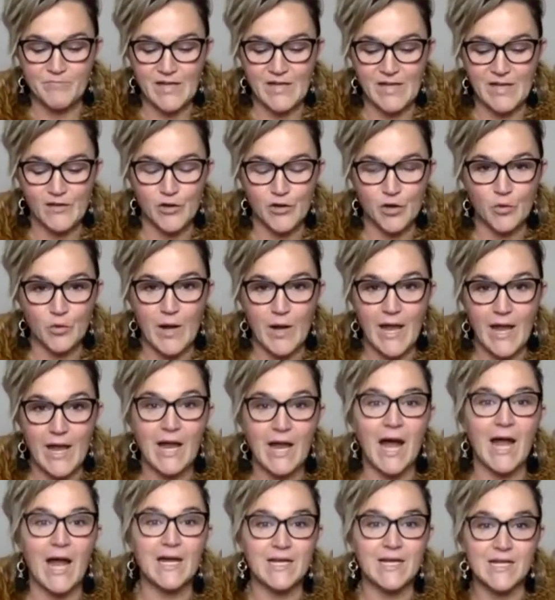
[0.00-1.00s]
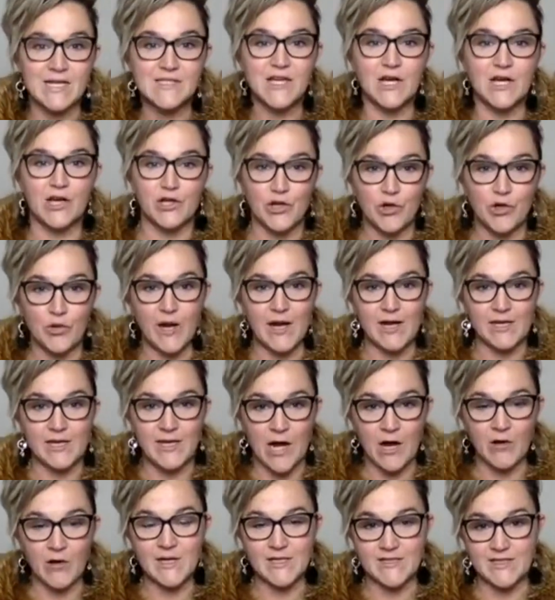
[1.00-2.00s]
Either way, I can tell you right
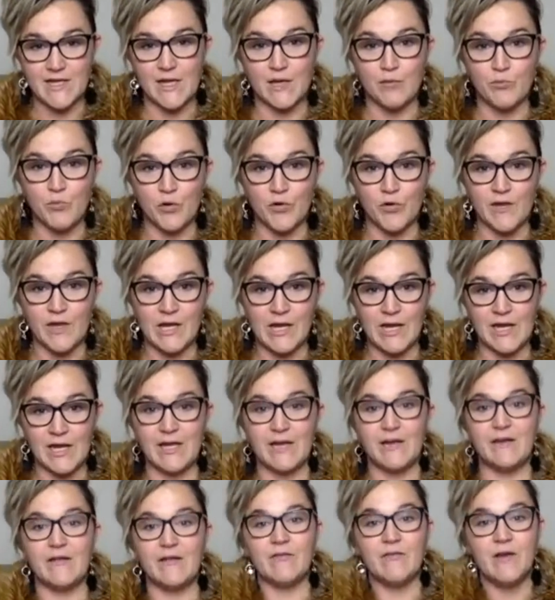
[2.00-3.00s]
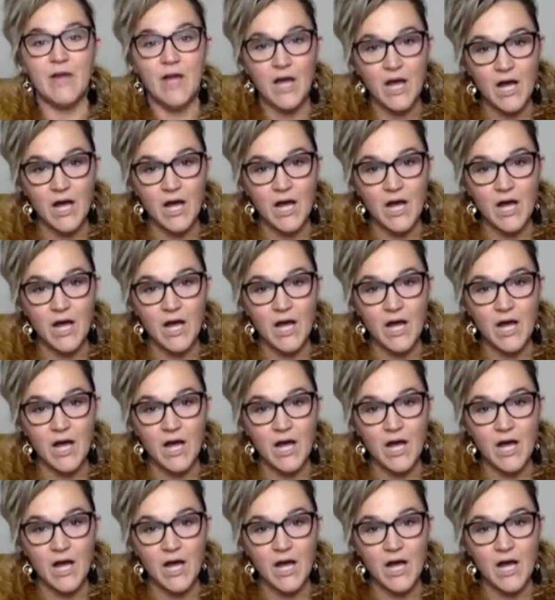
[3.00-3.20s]
now, I take more than I give.